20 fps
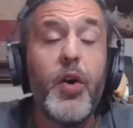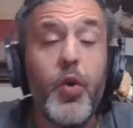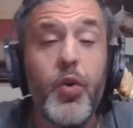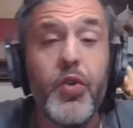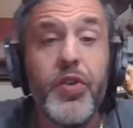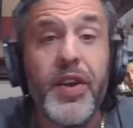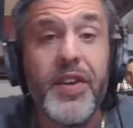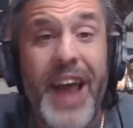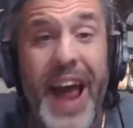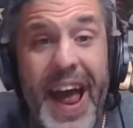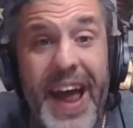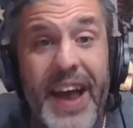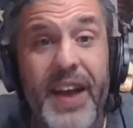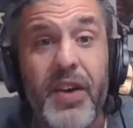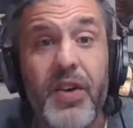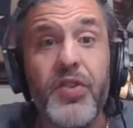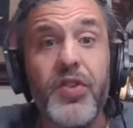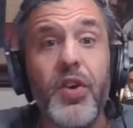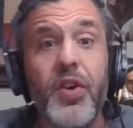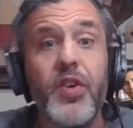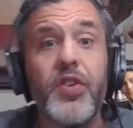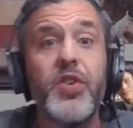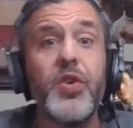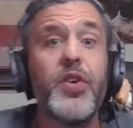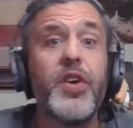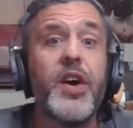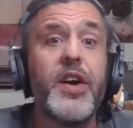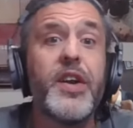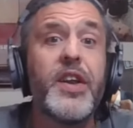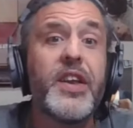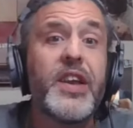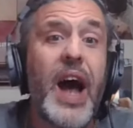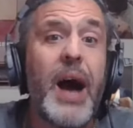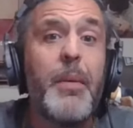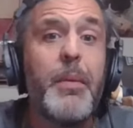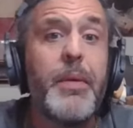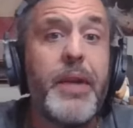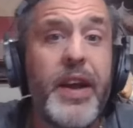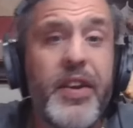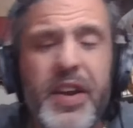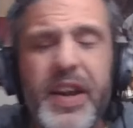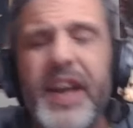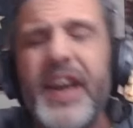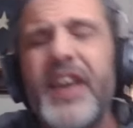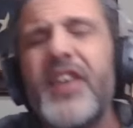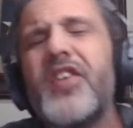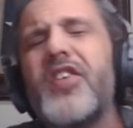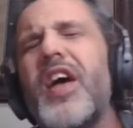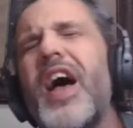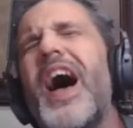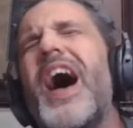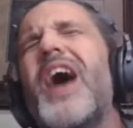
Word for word: Usyk's angles are too good. His combination, he's